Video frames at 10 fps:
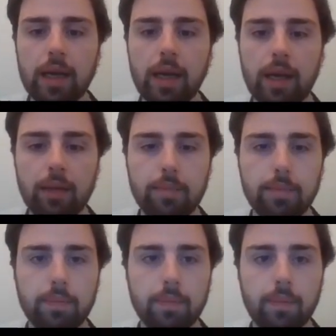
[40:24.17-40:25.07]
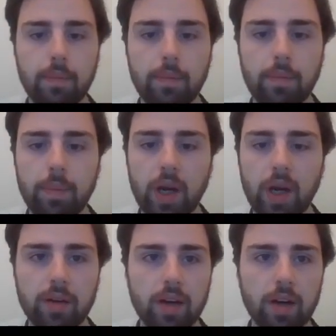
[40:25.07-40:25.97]
But
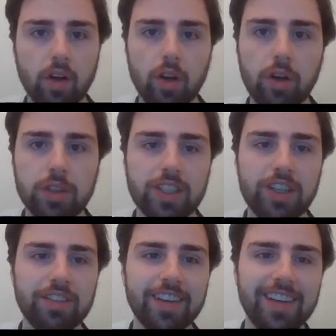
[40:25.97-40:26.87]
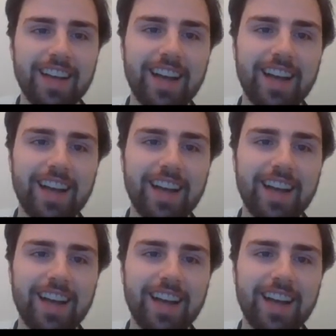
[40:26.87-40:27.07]
I've got loads to cover.